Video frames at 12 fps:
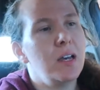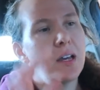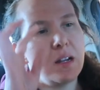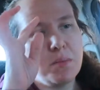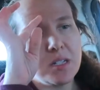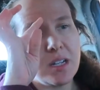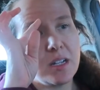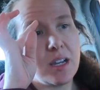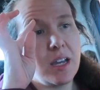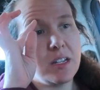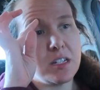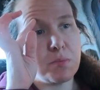And I'm just going to
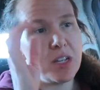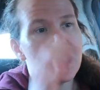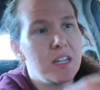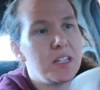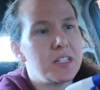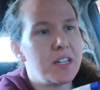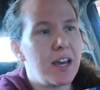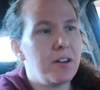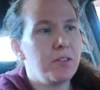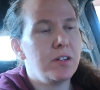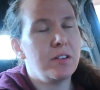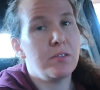kind of spray things
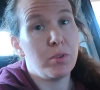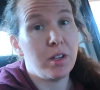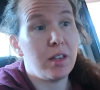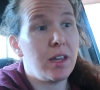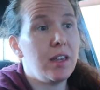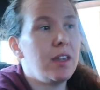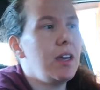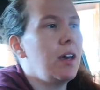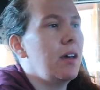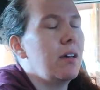down really lightly.